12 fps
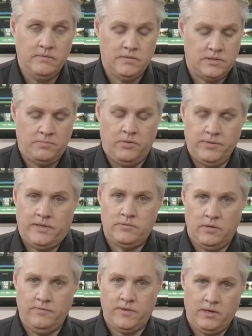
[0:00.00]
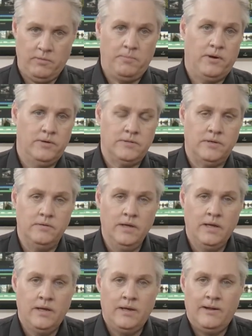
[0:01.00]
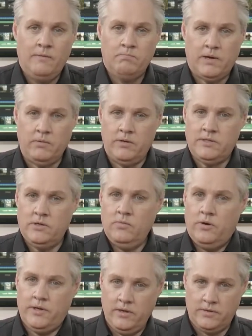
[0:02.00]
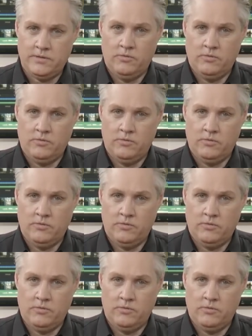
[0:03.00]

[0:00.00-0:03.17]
to support that 12K we posted, but we're still working on